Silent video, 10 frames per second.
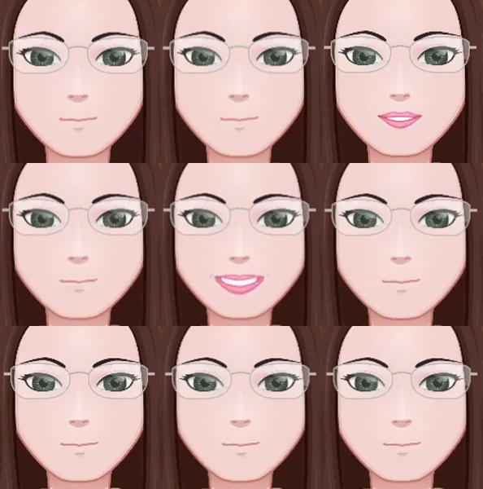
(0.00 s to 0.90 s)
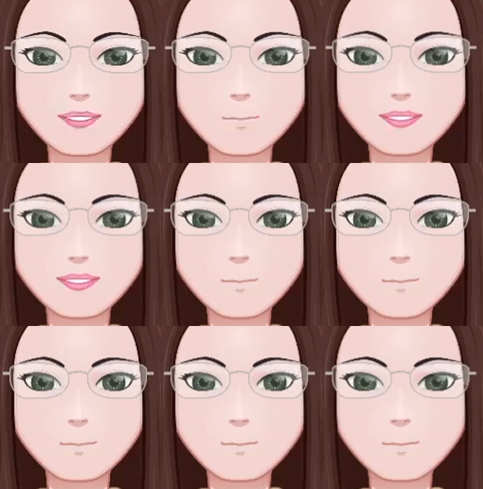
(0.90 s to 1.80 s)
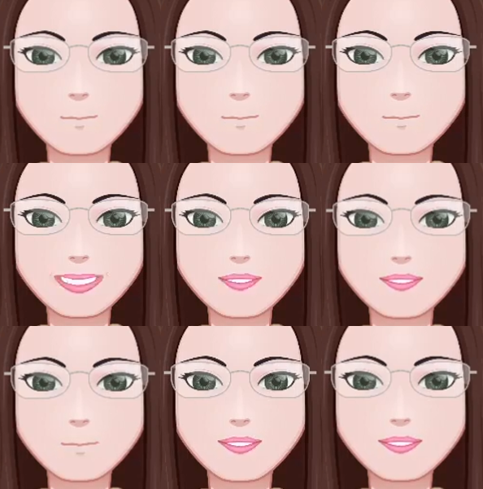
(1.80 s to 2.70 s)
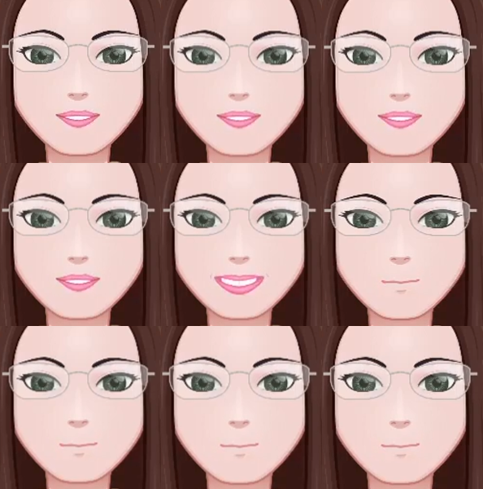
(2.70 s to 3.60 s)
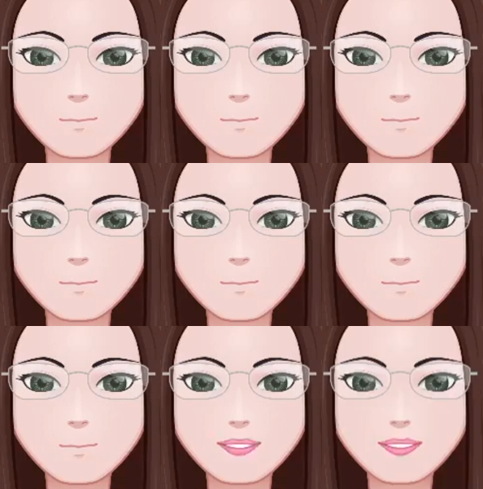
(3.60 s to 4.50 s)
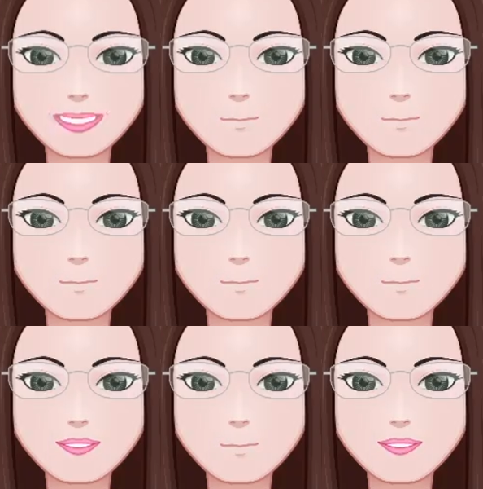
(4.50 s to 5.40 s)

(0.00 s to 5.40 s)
I'd go back and fix it. If it was, I forgot to cross a pair of